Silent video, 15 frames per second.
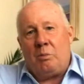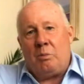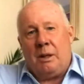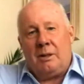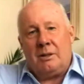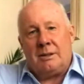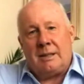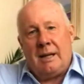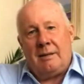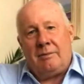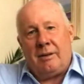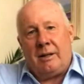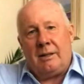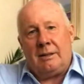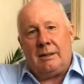because they
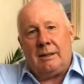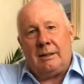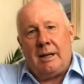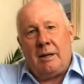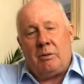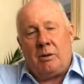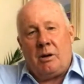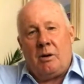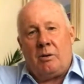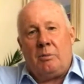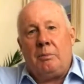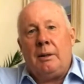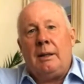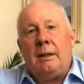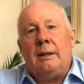figured that they were going to
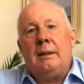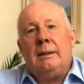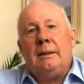be